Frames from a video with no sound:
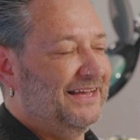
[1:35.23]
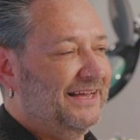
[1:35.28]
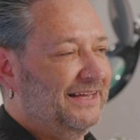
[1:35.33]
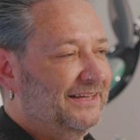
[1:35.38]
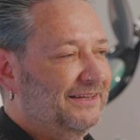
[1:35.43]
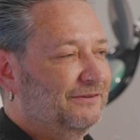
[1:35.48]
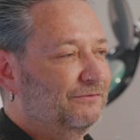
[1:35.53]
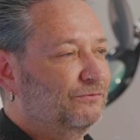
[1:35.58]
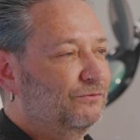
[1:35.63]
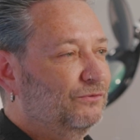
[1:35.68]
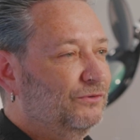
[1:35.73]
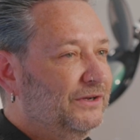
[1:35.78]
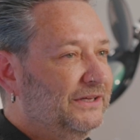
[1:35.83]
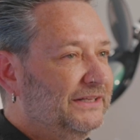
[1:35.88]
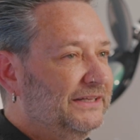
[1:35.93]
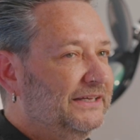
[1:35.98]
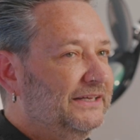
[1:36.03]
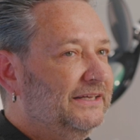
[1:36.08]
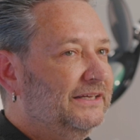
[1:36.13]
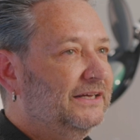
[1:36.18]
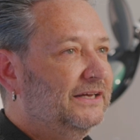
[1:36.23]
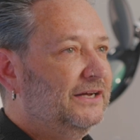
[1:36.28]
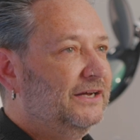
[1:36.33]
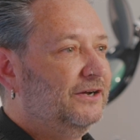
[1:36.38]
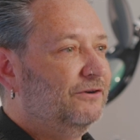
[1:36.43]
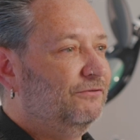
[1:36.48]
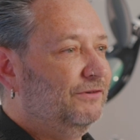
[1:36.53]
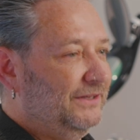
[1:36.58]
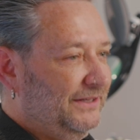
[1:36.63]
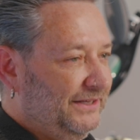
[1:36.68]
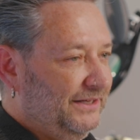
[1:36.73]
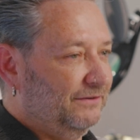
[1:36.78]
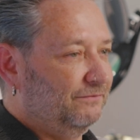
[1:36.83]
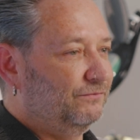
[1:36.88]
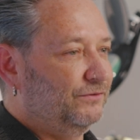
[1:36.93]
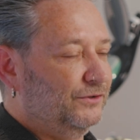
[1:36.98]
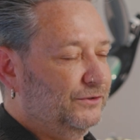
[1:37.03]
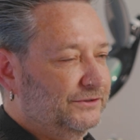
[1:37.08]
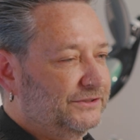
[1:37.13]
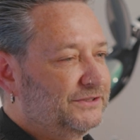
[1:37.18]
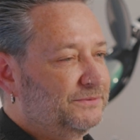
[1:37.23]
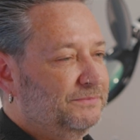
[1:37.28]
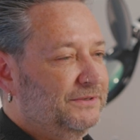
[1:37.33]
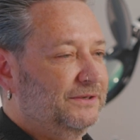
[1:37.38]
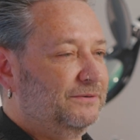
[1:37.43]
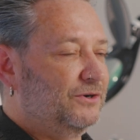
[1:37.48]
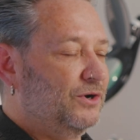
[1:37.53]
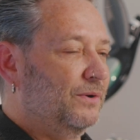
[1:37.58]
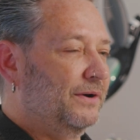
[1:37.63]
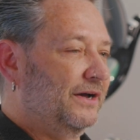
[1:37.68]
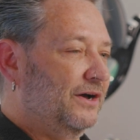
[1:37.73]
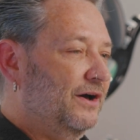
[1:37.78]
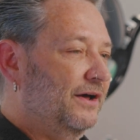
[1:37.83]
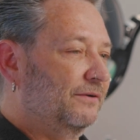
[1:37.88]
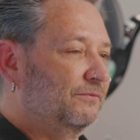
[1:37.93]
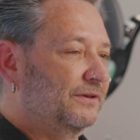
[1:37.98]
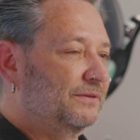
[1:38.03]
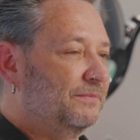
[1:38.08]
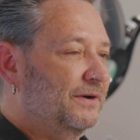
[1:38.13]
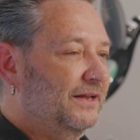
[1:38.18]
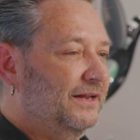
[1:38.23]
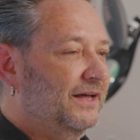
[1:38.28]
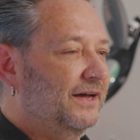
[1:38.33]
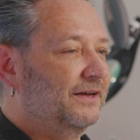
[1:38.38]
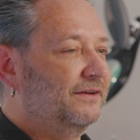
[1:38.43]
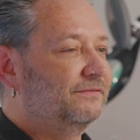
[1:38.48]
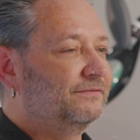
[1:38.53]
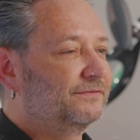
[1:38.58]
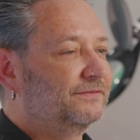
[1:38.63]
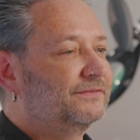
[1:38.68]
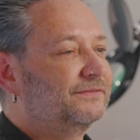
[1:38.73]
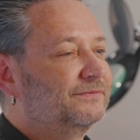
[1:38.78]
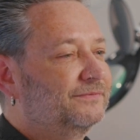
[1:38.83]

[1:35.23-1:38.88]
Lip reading: they really, really influenced me going on with my life.